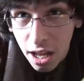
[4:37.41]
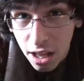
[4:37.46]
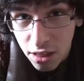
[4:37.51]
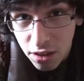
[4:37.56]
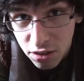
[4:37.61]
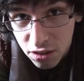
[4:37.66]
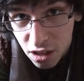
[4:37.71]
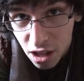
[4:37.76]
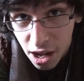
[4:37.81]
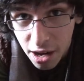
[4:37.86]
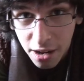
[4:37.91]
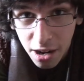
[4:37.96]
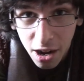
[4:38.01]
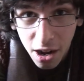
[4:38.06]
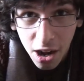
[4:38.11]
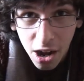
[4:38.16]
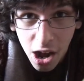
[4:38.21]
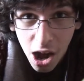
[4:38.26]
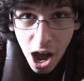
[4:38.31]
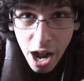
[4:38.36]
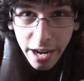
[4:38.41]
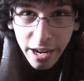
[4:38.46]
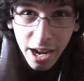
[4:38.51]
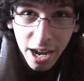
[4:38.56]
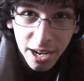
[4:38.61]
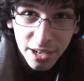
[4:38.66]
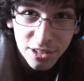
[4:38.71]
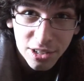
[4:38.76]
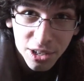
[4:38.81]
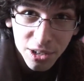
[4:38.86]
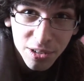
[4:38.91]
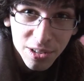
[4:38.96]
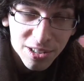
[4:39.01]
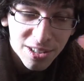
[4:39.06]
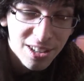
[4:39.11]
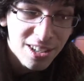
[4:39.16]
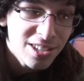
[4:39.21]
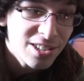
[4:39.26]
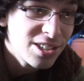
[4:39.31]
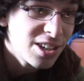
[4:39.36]
There's a lot of hot guys here
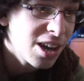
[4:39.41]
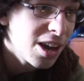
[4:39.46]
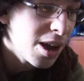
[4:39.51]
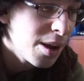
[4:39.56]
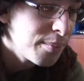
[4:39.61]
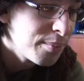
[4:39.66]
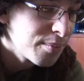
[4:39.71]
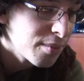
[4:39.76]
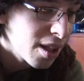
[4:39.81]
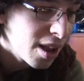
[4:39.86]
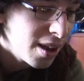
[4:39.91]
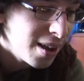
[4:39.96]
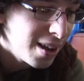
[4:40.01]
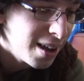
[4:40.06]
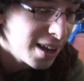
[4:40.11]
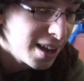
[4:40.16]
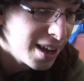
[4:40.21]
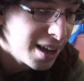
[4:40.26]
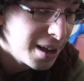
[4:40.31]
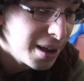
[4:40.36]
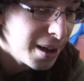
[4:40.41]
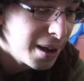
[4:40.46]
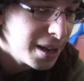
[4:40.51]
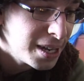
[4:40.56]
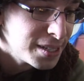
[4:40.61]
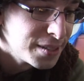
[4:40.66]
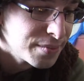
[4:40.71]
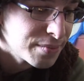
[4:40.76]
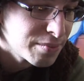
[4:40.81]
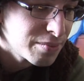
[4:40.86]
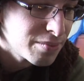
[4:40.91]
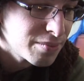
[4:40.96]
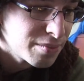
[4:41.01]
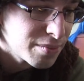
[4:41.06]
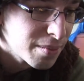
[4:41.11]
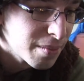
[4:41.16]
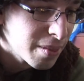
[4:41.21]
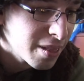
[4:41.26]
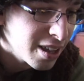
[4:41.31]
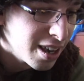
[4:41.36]
this time. Uh, there was
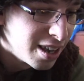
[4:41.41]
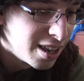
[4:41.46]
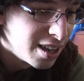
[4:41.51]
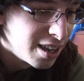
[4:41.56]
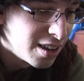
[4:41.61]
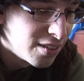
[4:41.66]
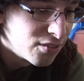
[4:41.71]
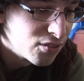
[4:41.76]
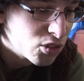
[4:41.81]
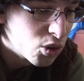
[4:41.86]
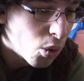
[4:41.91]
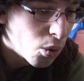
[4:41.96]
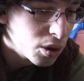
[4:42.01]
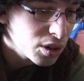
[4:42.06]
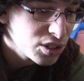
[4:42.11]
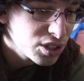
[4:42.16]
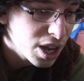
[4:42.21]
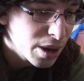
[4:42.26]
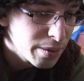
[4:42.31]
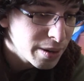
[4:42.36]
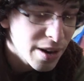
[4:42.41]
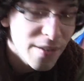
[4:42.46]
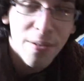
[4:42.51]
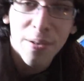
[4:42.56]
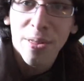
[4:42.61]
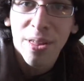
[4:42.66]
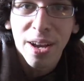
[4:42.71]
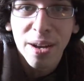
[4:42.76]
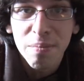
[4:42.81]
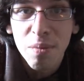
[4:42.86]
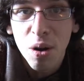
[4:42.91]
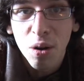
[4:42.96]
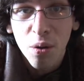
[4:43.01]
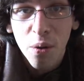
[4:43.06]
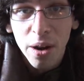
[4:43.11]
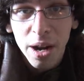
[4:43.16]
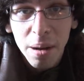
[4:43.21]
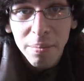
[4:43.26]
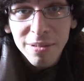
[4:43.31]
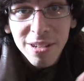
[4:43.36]
last time. Of course, I would never think about
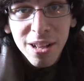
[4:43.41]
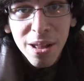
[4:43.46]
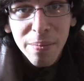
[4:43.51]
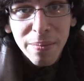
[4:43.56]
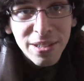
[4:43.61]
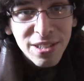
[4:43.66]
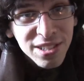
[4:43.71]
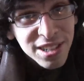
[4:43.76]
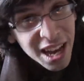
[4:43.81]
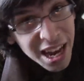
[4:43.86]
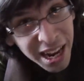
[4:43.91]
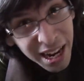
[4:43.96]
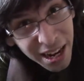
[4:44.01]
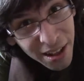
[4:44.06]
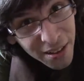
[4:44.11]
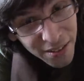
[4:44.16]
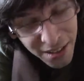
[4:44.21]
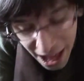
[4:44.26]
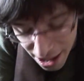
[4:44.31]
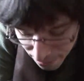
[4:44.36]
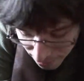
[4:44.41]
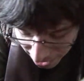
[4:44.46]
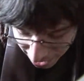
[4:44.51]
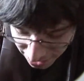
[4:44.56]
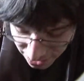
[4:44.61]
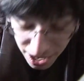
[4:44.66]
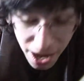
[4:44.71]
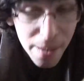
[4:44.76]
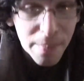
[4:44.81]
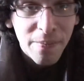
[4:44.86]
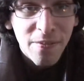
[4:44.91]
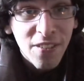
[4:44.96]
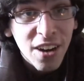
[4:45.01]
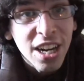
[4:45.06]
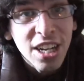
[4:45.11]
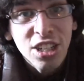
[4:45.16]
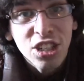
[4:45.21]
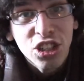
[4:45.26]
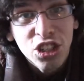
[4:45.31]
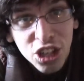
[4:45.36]
going up to them and saying any of that because I'm
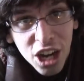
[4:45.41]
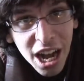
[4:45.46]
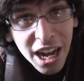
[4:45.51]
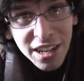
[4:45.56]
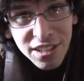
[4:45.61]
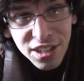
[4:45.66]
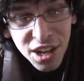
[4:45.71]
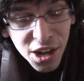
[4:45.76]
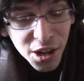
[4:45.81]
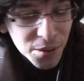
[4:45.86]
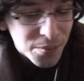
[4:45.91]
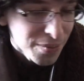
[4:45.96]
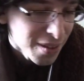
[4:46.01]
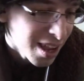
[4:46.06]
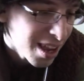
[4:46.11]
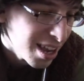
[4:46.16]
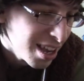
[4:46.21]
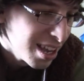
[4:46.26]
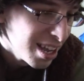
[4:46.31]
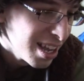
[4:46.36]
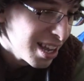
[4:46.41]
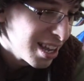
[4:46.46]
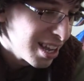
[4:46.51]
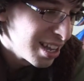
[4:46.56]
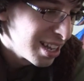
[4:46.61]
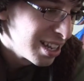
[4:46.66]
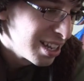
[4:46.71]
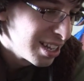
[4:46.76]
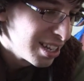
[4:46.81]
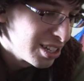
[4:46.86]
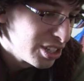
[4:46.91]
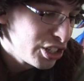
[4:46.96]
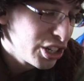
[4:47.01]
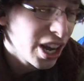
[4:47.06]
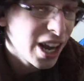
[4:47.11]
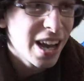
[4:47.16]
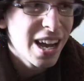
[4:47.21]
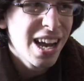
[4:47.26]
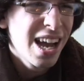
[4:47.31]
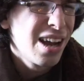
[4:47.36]
fucking shy as hell. Shy.
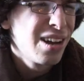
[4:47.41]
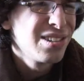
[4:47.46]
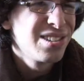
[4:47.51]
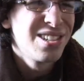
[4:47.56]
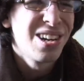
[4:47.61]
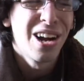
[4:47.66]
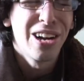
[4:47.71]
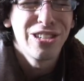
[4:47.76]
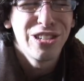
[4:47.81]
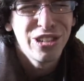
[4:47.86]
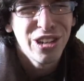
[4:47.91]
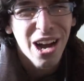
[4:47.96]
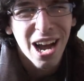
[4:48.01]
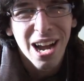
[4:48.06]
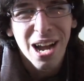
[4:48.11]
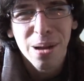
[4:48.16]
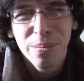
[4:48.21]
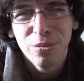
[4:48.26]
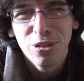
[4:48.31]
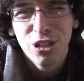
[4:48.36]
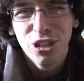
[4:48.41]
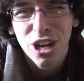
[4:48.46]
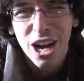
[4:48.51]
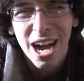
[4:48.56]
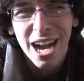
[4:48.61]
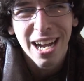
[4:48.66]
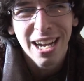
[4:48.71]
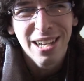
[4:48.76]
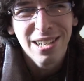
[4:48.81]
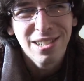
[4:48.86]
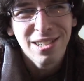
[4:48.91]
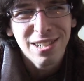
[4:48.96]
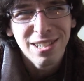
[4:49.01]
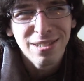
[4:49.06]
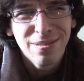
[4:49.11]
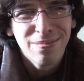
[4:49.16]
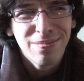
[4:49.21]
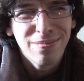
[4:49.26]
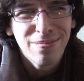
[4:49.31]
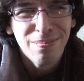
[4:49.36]
Hell's not shy. I'm shy as a
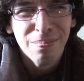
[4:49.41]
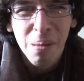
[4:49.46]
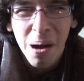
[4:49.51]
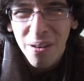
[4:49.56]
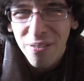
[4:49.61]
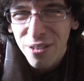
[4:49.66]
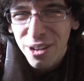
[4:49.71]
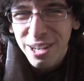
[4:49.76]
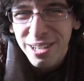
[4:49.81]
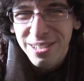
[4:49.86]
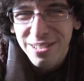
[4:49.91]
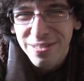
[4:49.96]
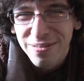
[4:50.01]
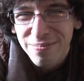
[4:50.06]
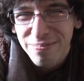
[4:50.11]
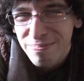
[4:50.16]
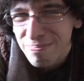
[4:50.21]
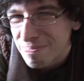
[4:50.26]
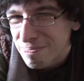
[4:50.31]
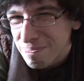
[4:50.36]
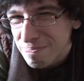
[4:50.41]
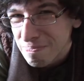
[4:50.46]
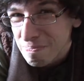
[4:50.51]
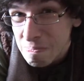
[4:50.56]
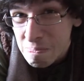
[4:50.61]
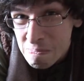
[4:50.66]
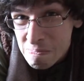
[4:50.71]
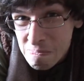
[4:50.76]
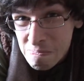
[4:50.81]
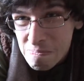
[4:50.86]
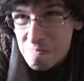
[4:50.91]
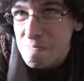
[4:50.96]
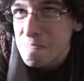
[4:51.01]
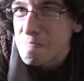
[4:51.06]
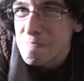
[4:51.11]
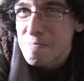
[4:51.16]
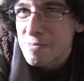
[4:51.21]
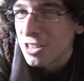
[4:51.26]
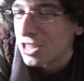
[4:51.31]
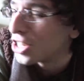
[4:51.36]
muffin. As a muffin.